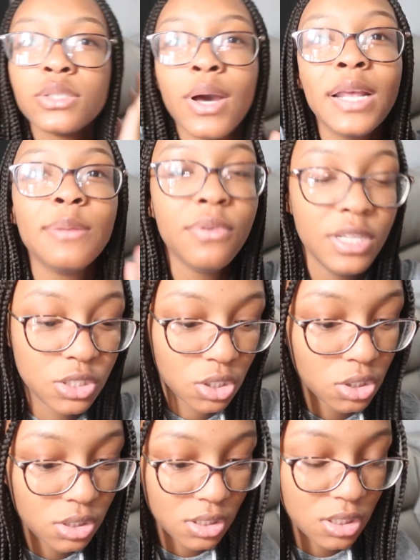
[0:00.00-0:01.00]
so I have to move these
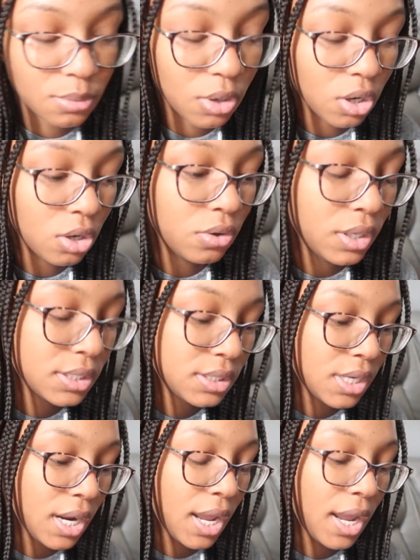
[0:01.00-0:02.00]
girls in tomorrow and
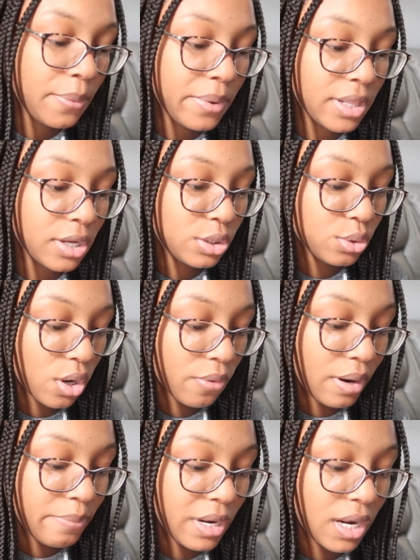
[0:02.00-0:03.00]
today, and we have to go to an
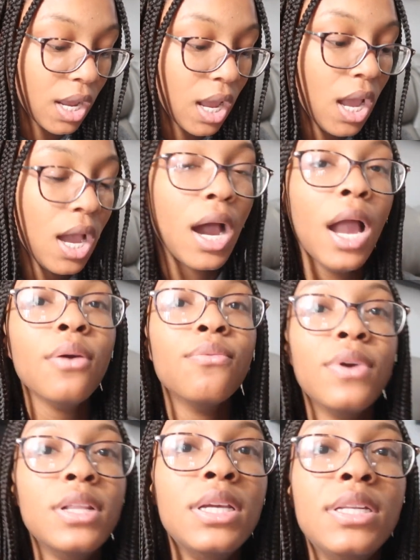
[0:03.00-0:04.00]
RA meeting. I
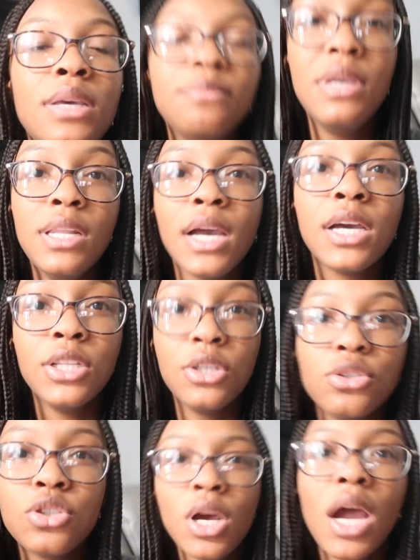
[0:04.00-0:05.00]
really need me like a
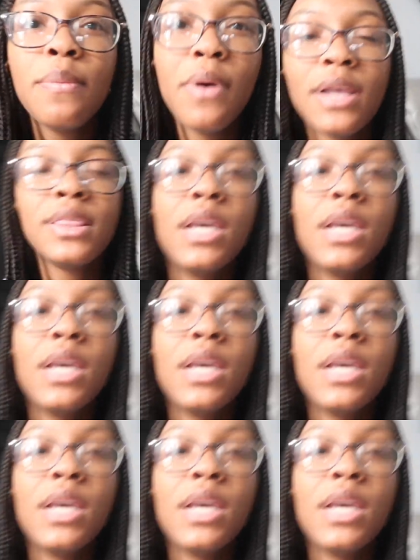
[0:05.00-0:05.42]
little tripod